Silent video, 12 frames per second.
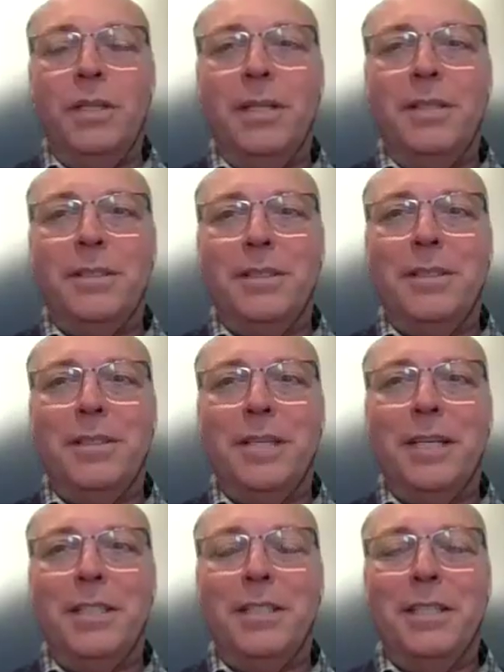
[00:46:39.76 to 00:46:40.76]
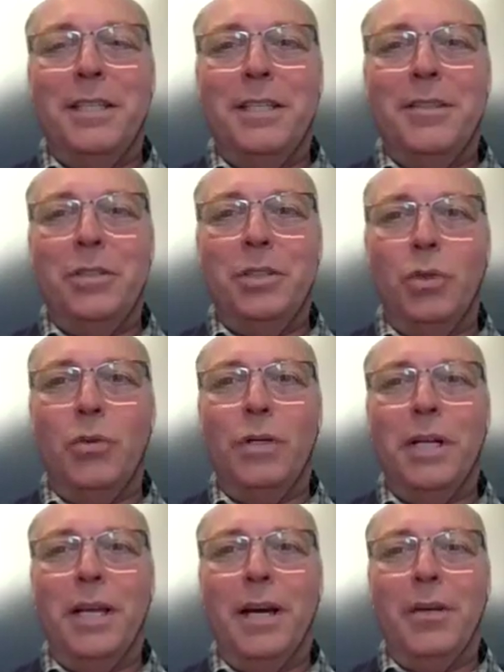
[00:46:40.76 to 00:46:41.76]
That's actually a
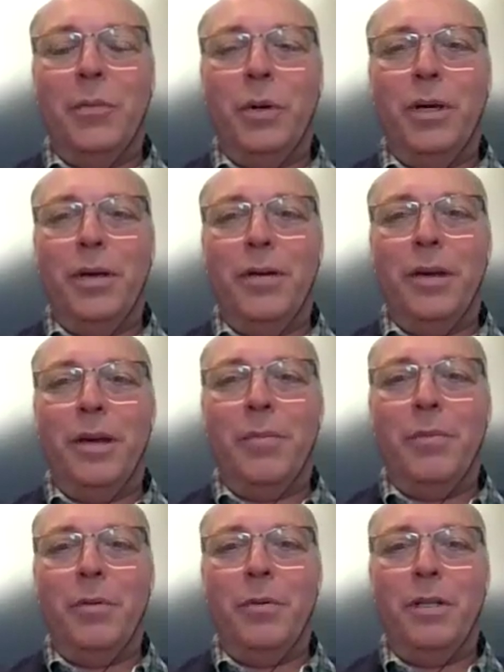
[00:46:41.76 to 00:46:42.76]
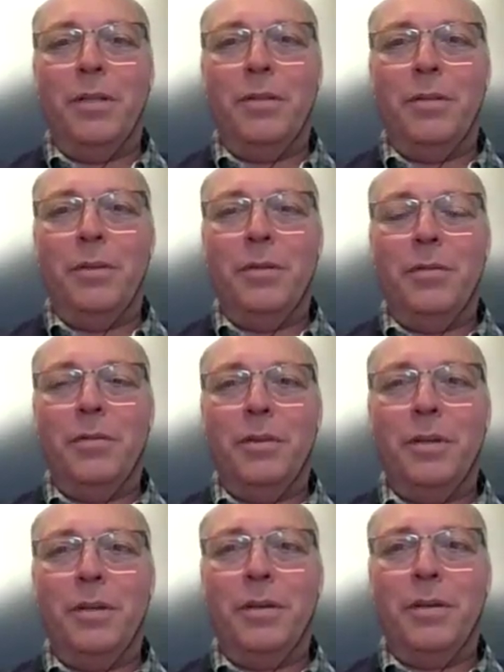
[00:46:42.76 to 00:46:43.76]
storyline where we've
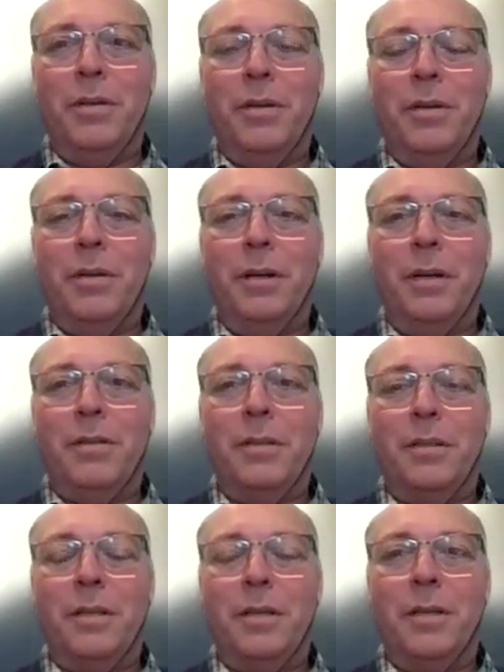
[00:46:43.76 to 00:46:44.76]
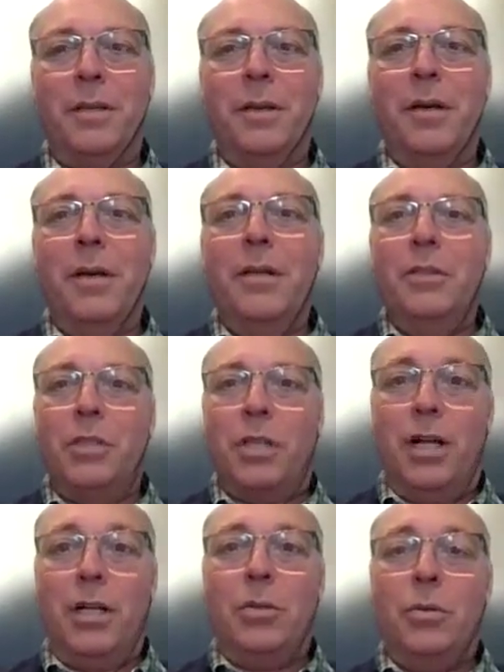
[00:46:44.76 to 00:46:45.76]
got a
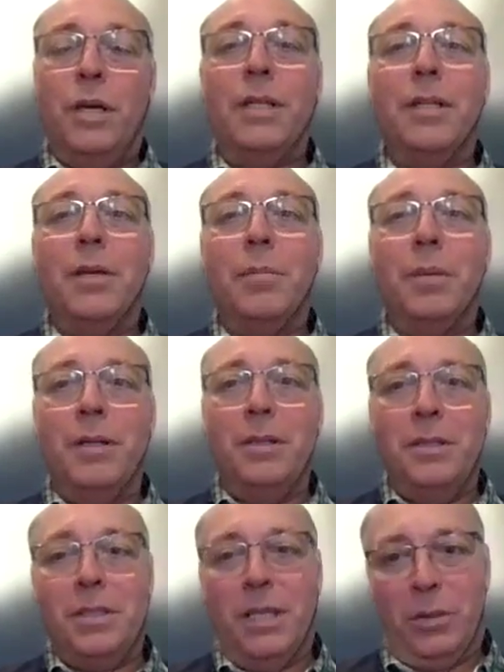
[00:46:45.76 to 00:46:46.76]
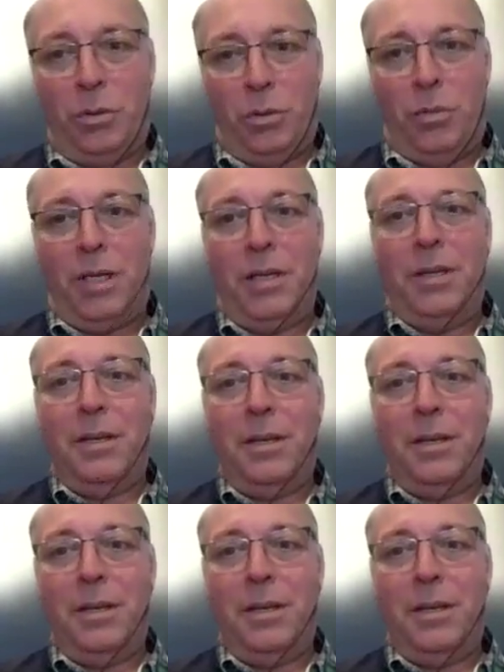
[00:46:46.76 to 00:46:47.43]
child who had appendicectomy